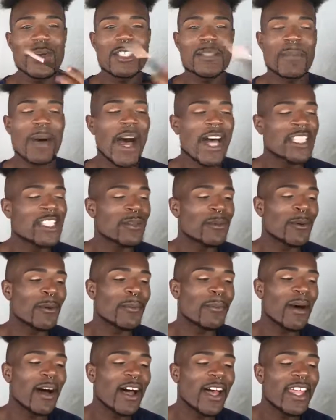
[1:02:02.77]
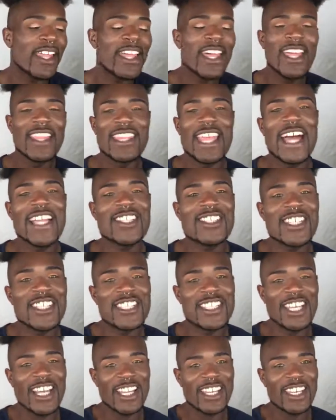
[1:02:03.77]
it's possible, but that's
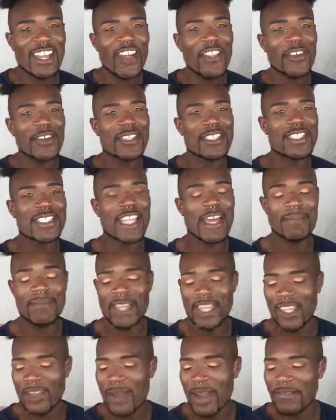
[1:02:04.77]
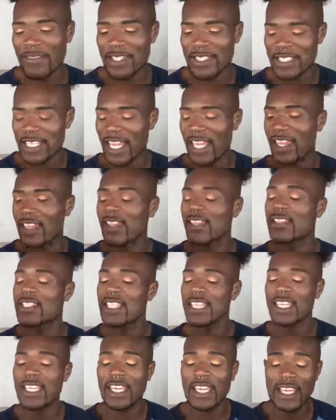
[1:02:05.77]
just another step that you have to take
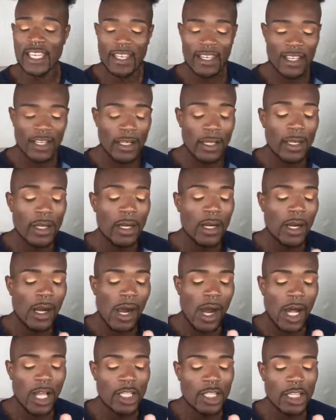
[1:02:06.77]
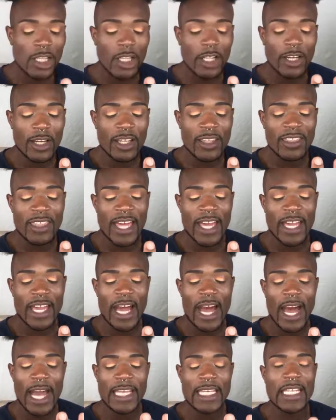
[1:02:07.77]
to get a look that
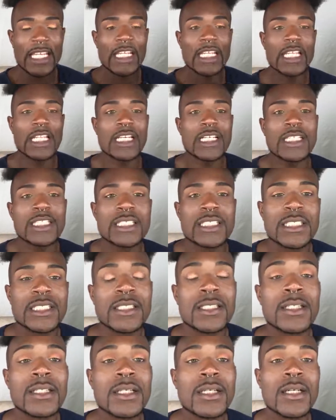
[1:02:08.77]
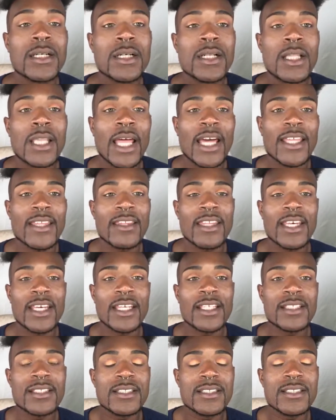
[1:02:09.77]
kind of looks like
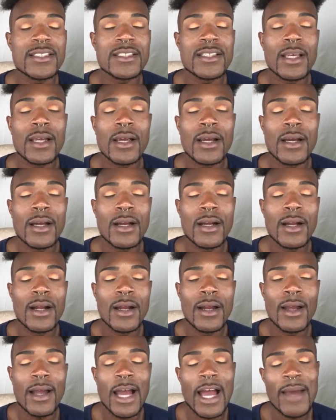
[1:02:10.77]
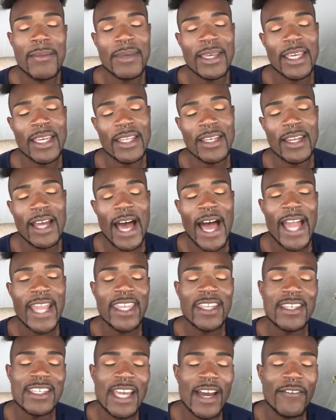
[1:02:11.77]
this. I mean, I
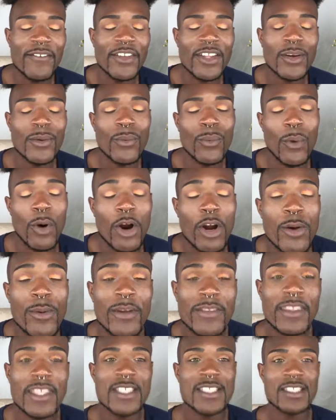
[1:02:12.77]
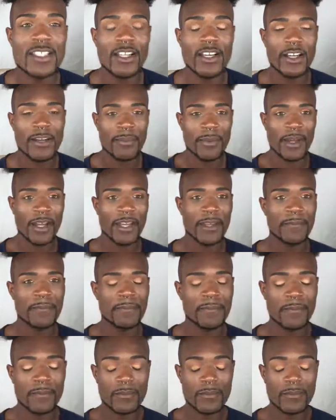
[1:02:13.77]
could definitely work with this look, but